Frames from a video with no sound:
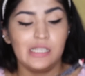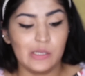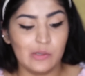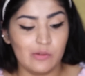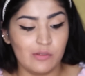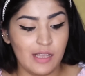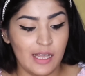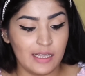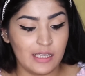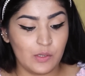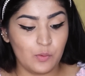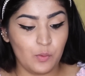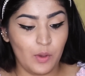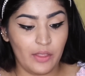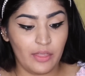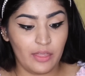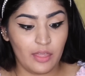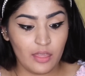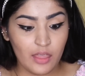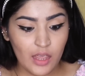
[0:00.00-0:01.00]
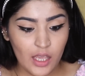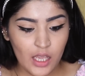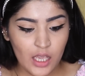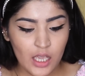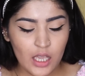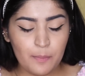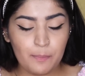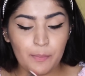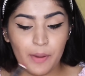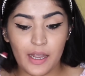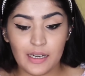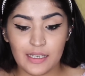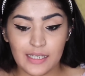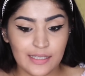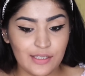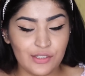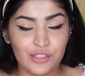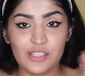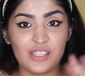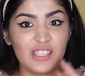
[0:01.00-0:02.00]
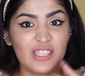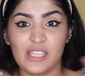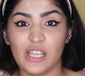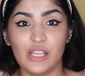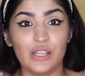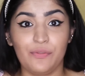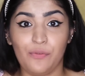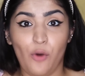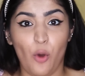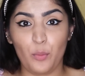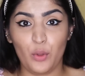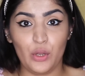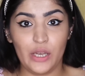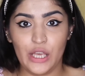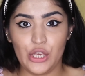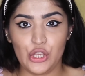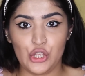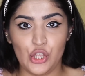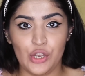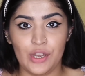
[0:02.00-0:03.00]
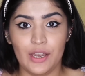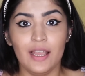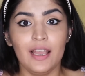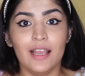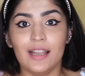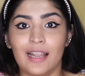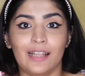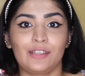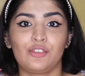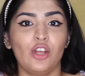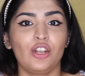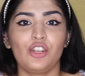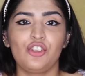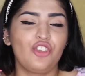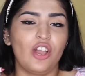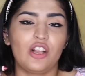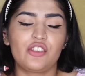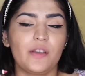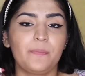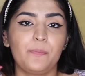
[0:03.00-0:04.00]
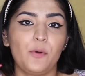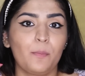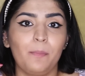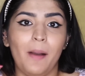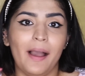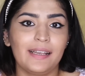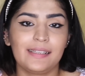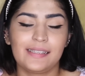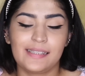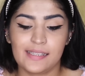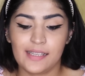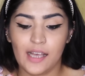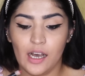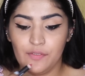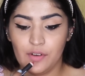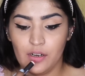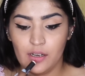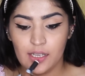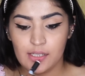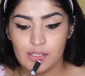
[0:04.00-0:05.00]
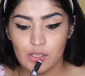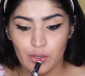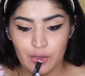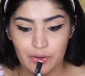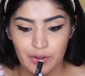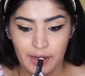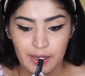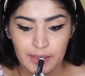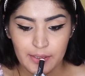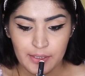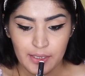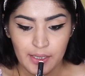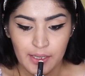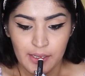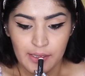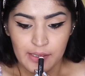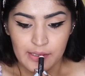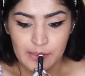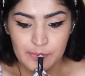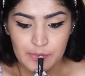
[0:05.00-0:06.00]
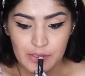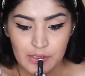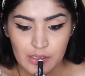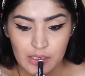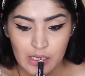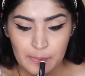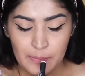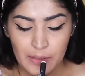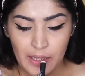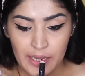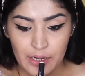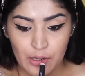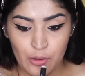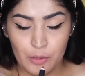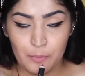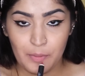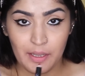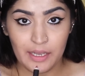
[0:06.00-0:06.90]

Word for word: So that's one thing, but let's just see the formulation. Let's not judge a book by its cover. It's all right. So I'm just gonna apply it on